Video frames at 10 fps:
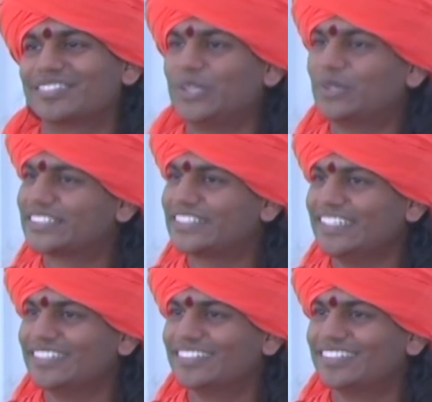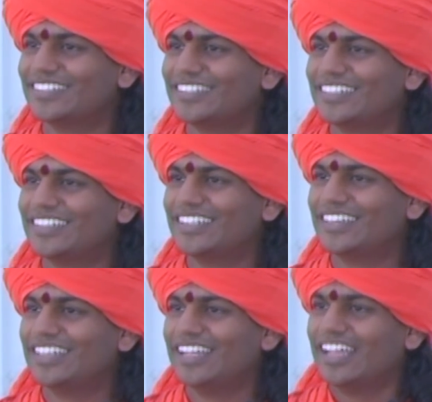You understand?
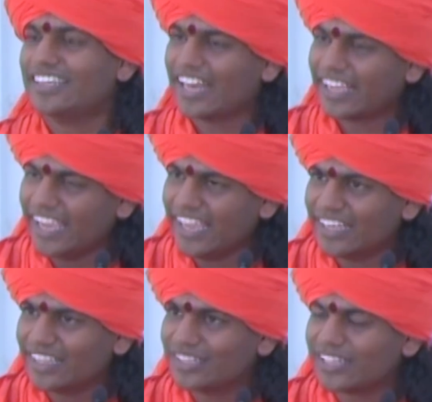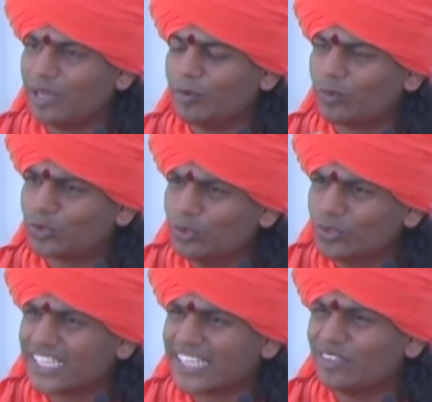Then again, there will be
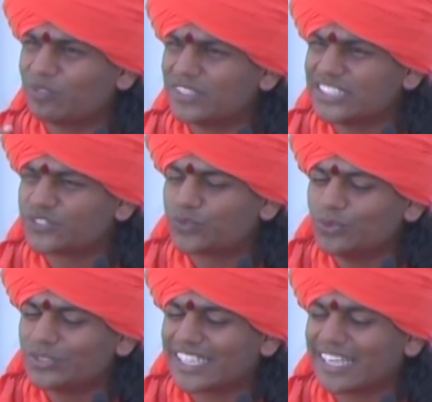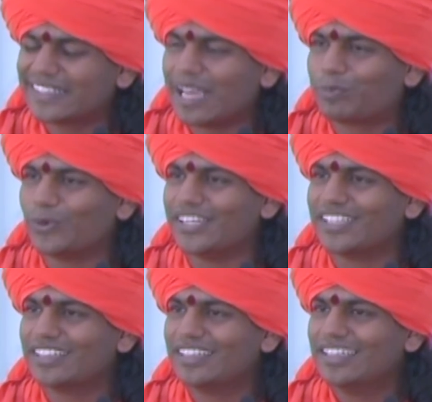two seconds, just few second gap
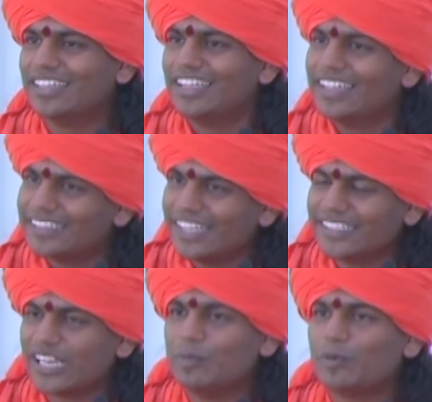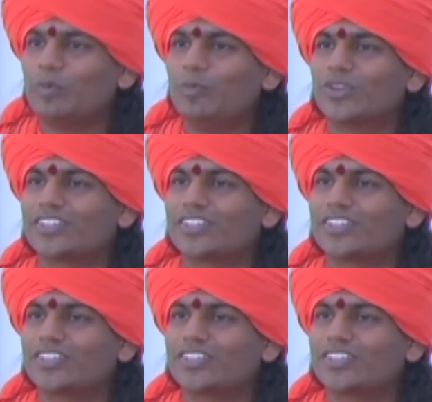only. Then there will be one more